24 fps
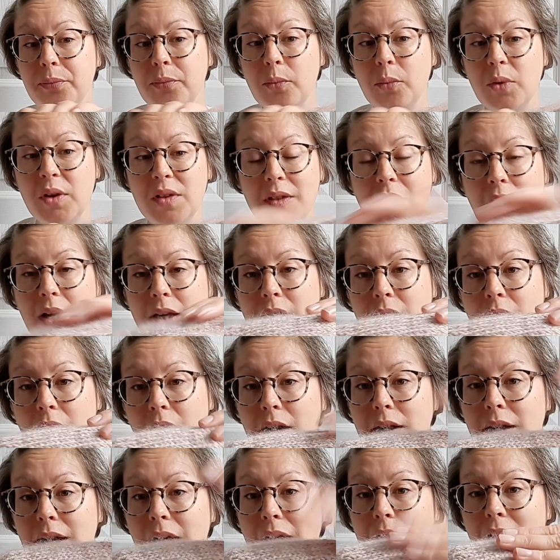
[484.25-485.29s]
with that
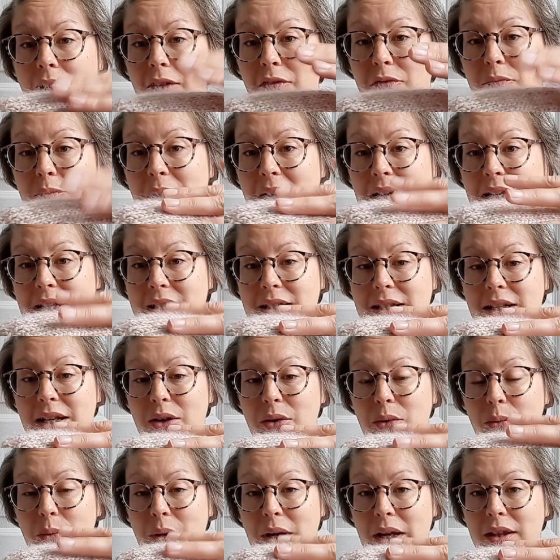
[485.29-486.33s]
yarn, and I've mixed
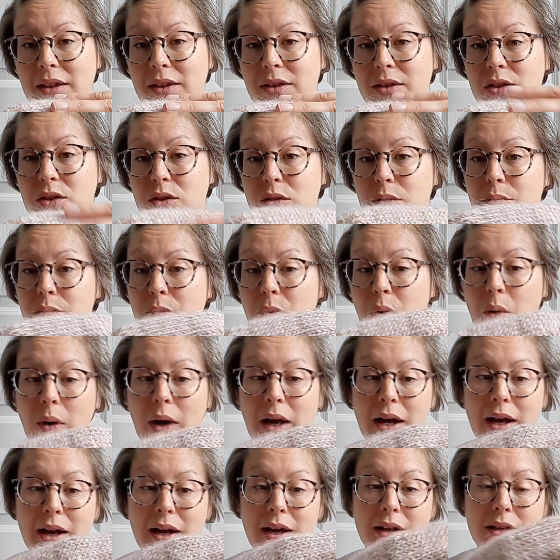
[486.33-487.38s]
it with some
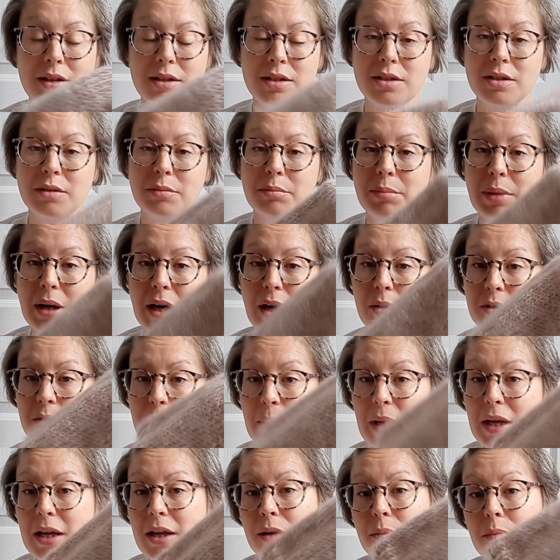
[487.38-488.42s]
mohair, some powder
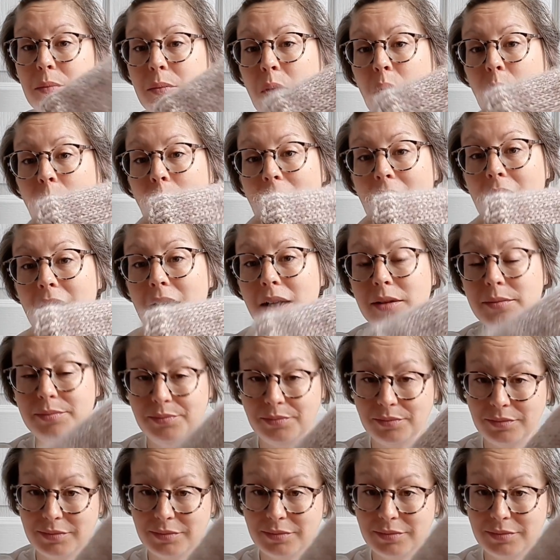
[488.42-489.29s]
pink mohair,